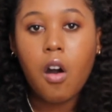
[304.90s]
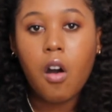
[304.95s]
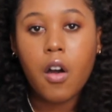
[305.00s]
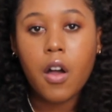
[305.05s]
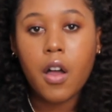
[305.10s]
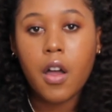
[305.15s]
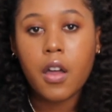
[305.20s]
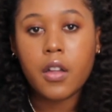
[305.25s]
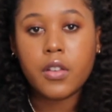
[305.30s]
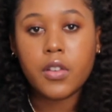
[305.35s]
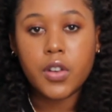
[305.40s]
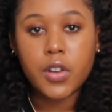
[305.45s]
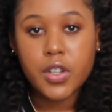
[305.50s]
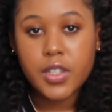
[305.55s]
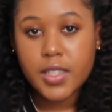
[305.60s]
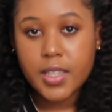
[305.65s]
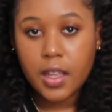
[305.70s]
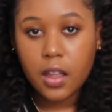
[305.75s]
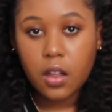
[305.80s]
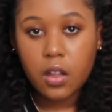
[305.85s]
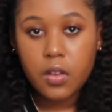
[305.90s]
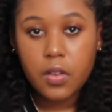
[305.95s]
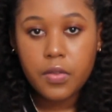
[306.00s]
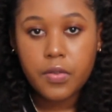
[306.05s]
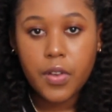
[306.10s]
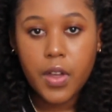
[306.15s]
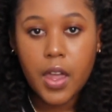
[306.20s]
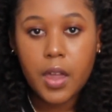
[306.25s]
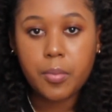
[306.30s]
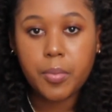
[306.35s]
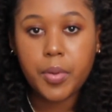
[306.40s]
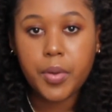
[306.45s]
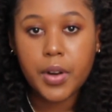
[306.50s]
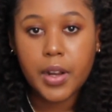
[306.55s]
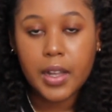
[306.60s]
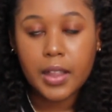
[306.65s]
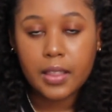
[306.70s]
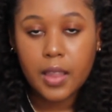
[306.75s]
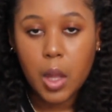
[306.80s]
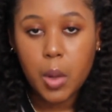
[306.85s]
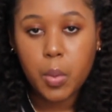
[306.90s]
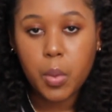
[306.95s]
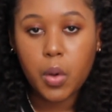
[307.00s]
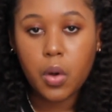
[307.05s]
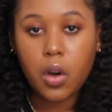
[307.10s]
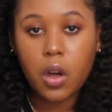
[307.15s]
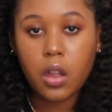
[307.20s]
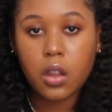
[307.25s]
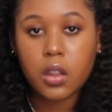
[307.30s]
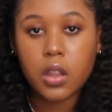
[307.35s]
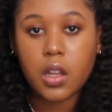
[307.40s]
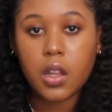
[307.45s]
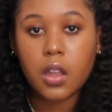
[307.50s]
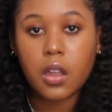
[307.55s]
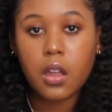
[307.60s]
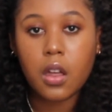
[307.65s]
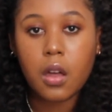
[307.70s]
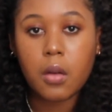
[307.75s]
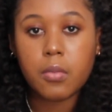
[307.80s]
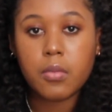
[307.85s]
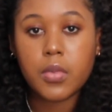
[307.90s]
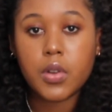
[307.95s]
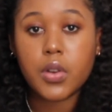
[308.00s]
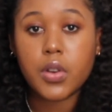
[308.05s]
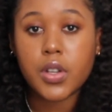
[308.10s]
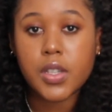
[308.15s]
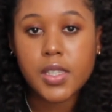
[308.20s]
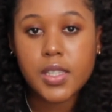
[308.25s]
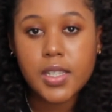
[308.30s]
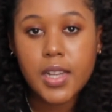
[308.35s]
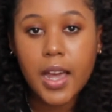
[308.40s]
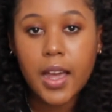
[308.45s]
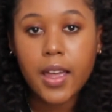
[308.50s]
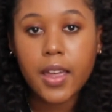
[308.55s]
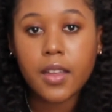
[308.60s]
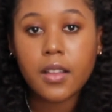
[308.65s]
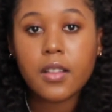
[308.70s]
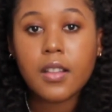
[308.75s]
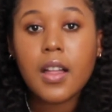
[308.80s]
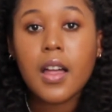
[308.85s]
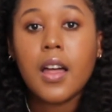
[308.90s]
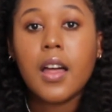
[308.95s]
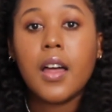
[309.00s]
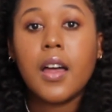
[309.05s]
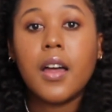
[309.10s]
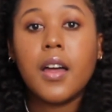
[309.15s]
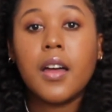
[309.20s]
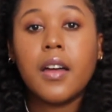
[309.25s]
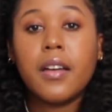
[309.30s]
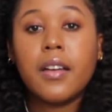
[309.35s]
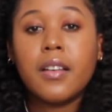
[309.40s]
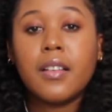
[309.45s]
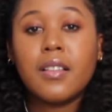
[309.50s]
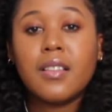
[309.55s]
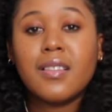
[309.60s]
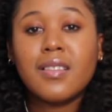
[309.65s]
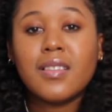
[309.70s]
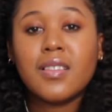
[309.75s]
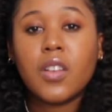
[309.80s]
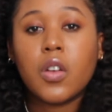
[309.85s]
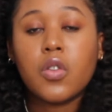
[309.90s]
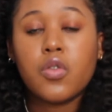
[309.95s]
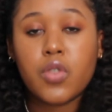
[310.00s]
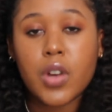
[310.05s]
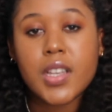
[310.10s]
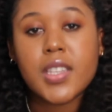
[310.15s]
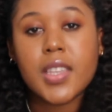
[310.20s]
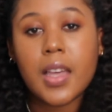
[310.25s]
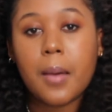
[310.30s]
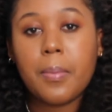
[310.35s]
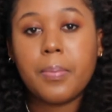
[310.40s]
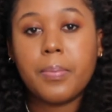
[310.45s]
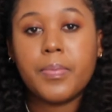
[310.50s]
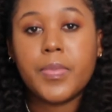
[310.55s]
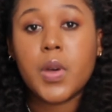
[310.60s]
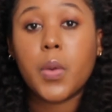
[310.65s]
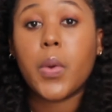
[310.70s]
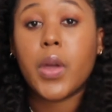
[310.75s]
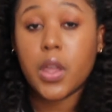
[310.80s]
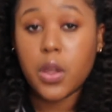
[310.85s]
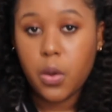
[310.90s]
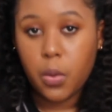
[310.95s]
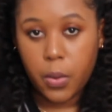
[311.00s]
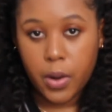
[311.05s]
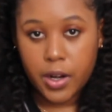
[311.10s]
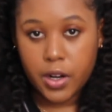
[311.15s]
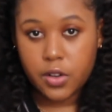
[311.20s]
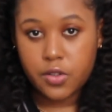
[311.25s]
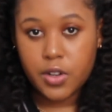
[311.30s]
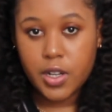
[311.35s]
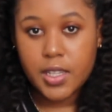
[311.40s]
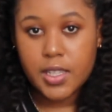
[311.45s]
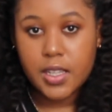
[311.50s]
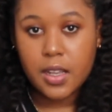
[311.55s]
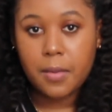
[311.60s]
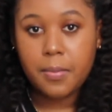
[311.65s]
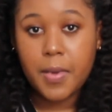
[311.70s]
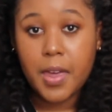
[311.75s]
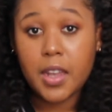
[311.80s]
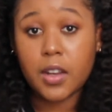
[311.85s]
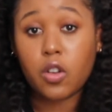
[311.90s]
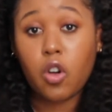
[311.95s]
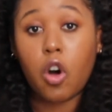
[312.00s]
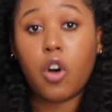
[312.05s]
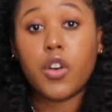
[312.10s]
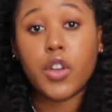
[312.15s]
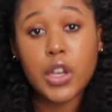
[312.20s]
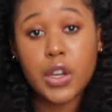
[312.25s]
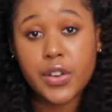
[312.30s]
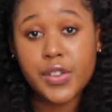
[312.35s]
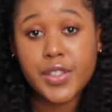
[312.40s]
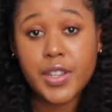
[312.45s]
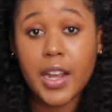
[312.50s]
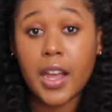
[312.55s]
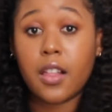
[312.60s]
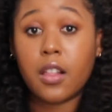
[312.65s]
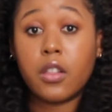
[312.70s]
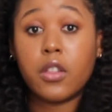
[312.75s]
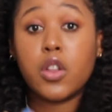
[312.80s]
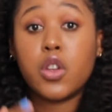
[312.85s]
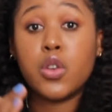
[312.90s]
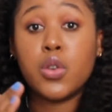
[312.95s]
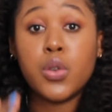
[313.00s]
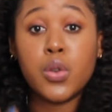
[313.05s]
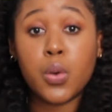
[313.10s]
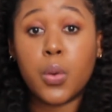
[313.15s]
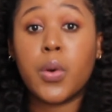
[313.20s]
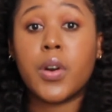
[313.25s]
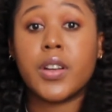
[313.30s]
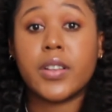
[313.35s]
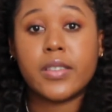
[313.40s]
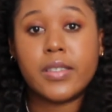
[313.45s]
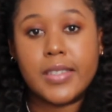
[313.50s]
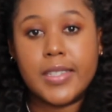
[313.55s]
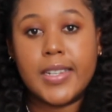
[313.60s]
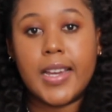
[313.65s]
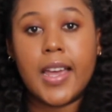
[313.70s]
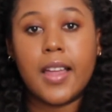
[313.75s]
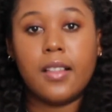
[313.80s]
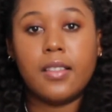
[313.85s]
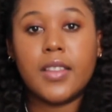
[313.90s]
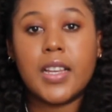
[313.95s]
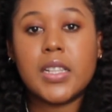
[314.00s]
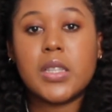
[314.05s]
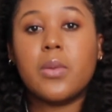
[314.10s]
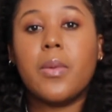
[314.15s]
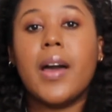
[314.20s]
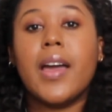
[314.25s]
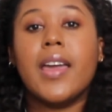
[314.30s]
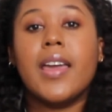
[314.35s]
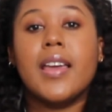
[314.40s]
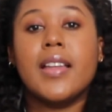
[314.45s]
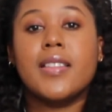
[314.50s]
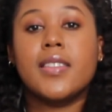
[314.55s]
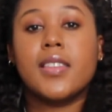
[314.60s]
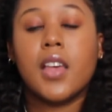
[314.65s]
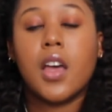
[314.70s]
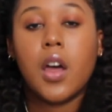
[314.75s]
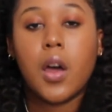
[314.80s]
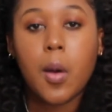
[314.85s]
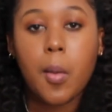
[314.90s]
on yourself and putting a label on your style, dress up the way you want to dress up and call your style your style. That's why it's